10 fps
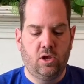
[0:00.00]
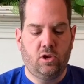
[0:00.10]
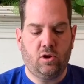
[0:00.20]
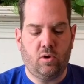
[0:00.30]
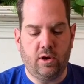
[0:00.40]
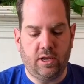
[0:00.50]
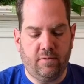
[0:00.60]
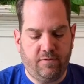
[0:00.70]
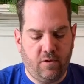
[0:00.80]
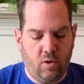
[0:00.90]
you're going
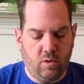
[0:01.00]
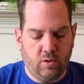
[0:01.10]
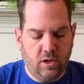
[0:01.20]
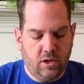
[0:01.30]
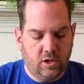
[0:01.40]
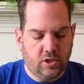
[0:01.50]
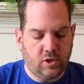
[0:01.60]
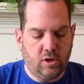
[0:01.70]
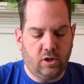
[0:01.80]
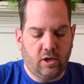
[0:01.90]
to fold
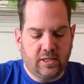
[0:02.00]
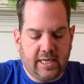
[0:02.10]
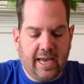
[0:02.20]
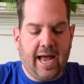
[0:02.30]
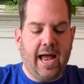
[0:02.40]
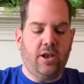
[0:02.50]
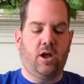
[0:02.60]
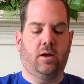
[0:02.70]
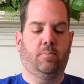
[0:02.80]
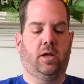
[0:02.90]
so it looks like a hot
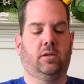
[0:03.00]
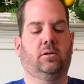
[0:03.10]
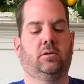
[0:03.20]
dog bun.